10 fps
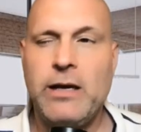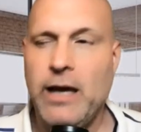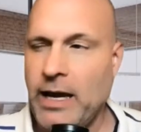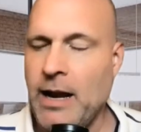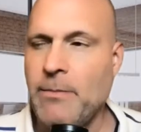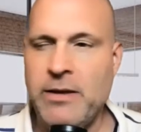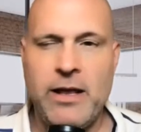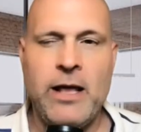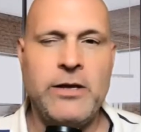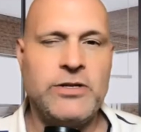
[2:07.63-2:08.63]

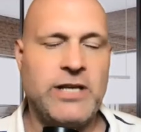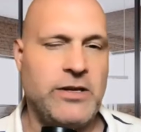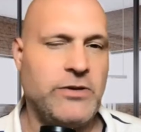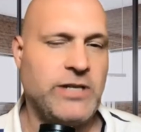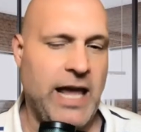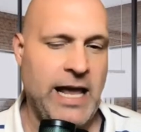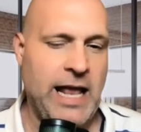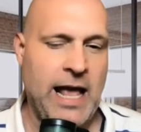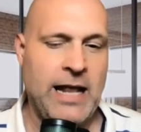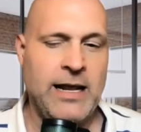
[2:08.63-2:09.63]
And you said you use
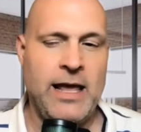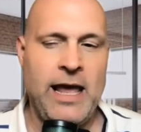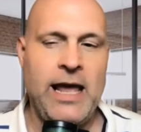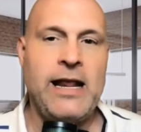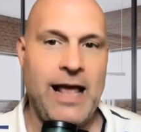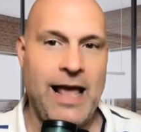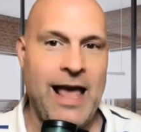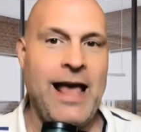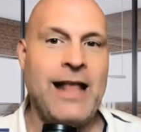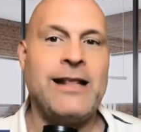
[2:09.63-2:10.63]

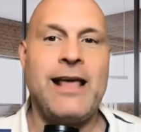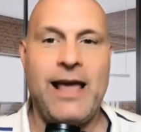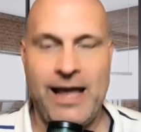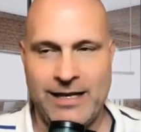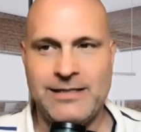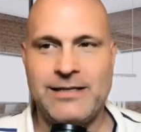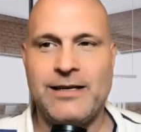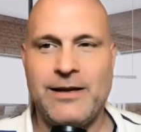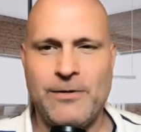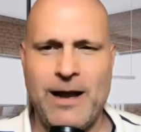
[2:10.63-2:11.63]
8N8, right?